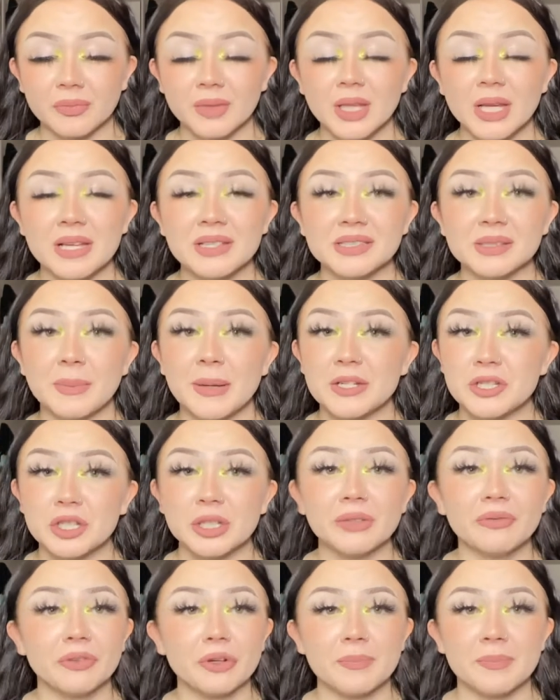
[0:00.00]

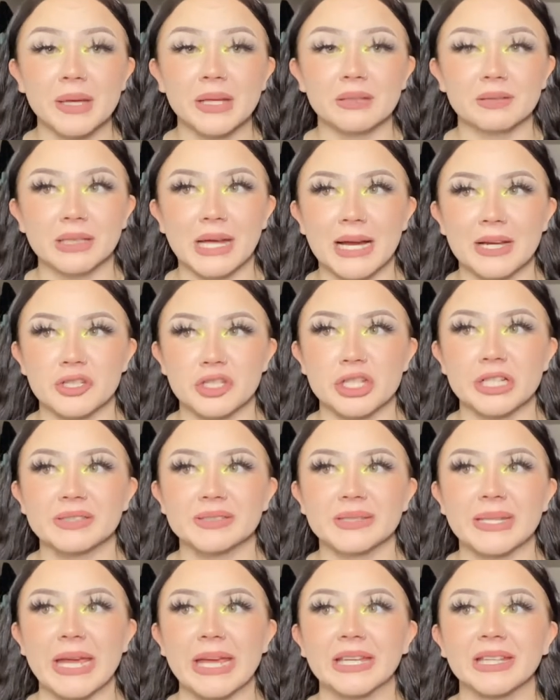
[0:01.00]
Especially for mink lashes.
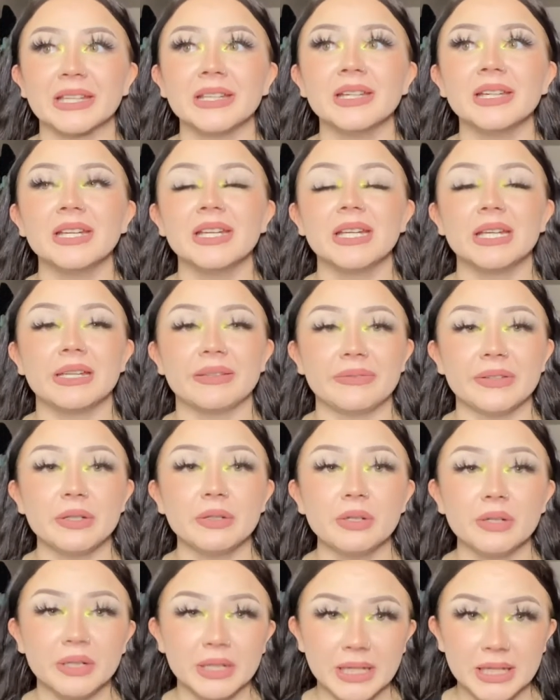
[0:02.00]
Like, if you
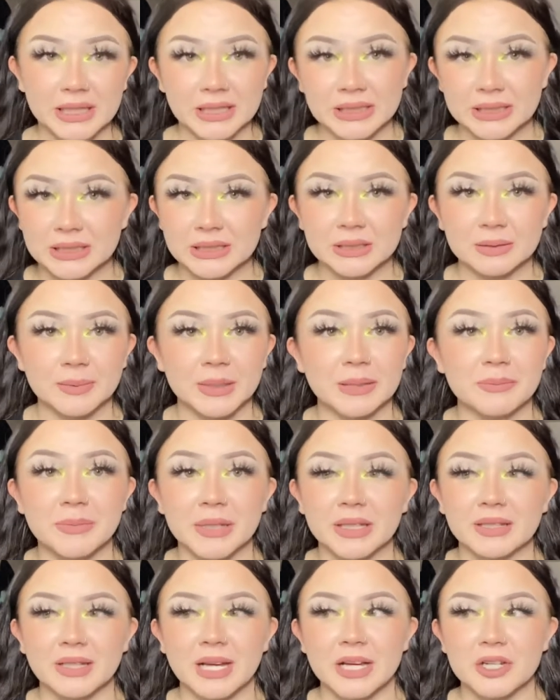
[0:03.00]
know anything about
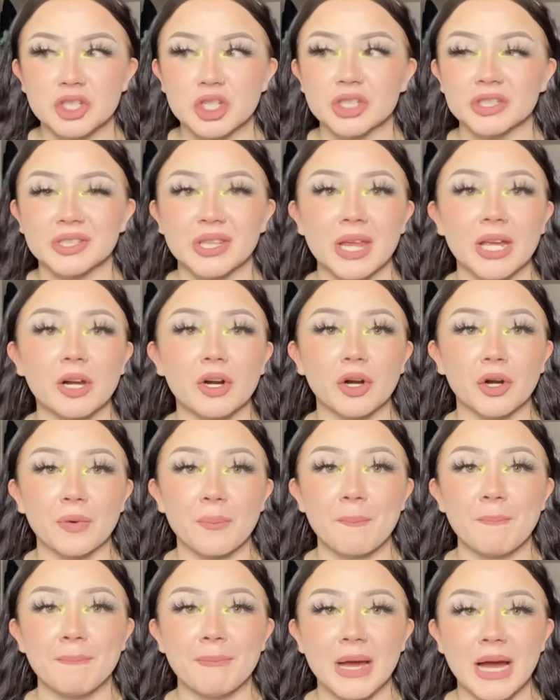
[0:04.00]
mink lashes, they are
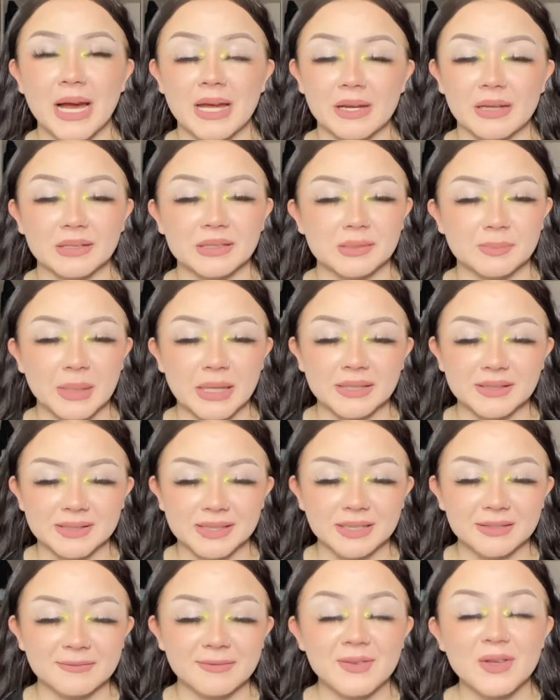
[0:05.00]
mad
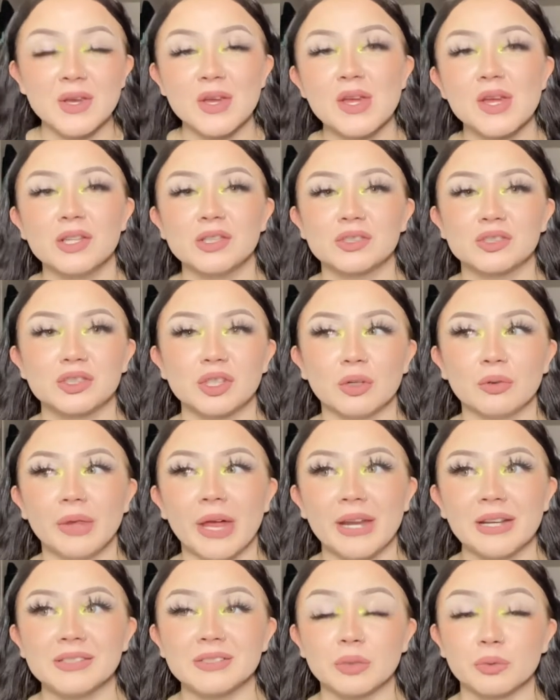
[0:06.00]
expensive. So
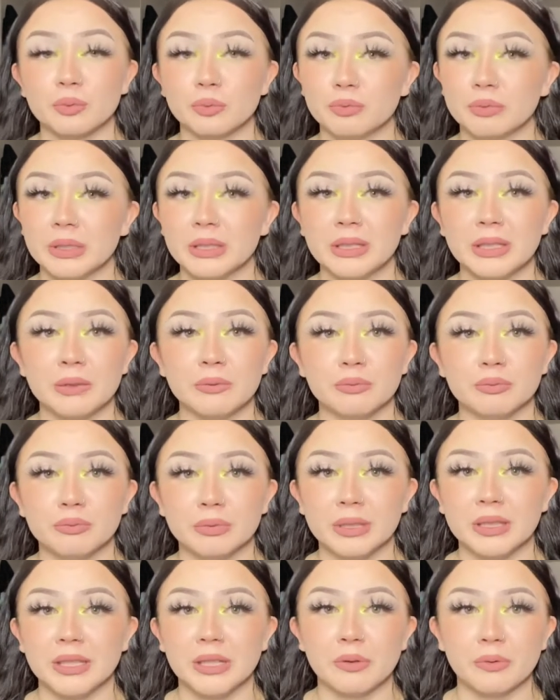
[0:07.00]
that is a really,
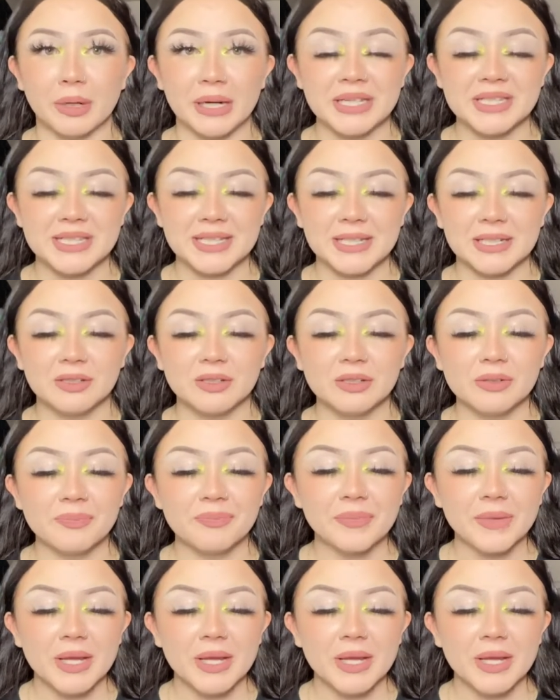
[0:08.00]
really great deal.